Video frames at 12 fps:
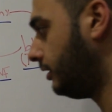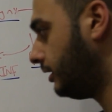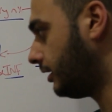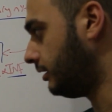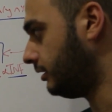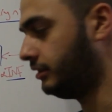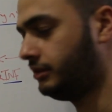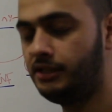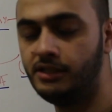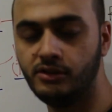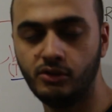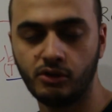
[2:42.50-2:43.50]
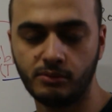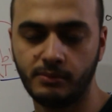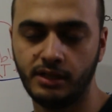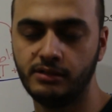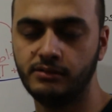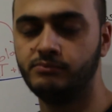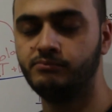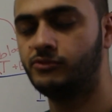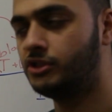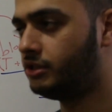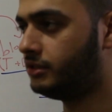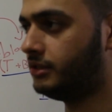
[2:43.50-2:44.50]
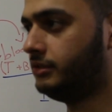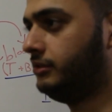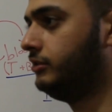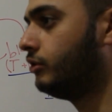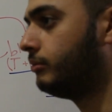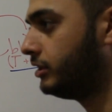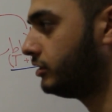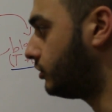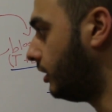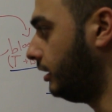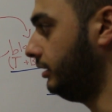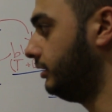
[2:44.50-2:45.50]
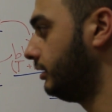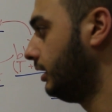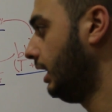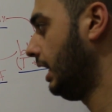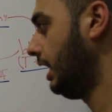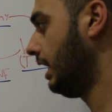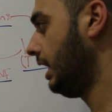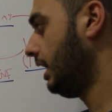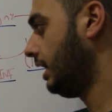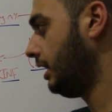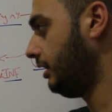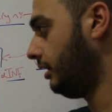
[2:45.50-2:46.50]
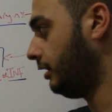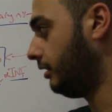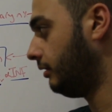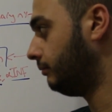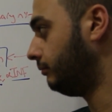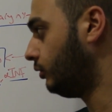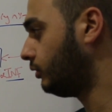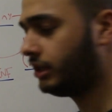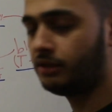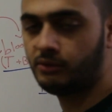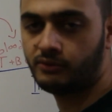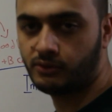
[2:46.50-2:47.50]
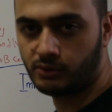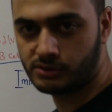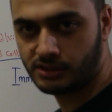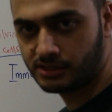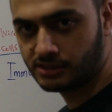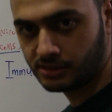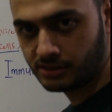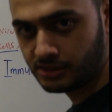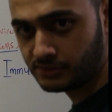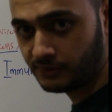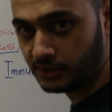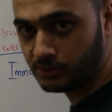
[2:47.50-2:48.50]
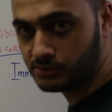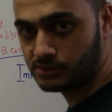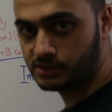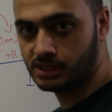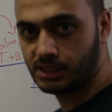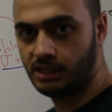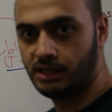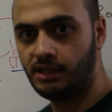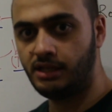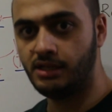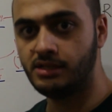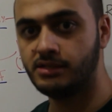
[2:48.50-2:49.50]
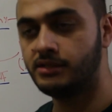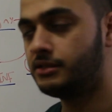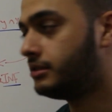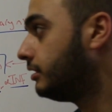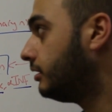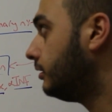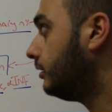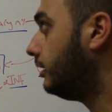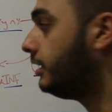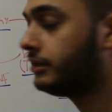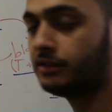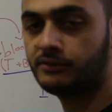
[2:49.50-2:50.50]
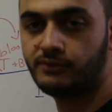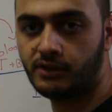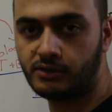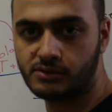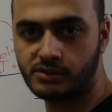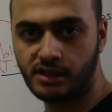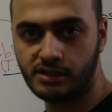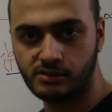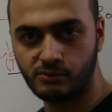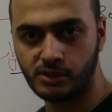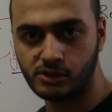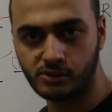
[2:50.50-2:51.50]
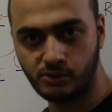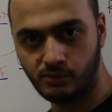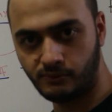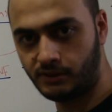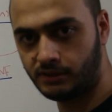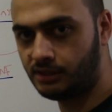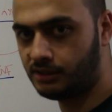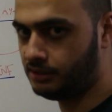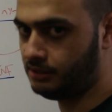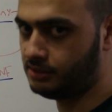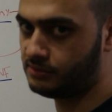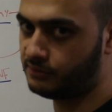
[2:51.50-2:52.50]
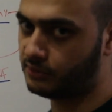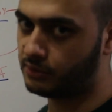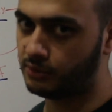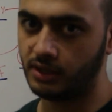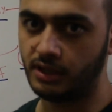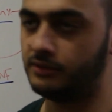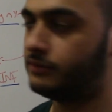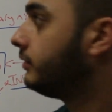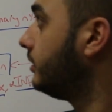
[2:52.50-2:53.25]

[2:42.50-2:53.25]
Clinically, in normal children, normal child. Um, okay, of course, this, this virus is uh, latent virus, yes? Once you infect it, it's for all life.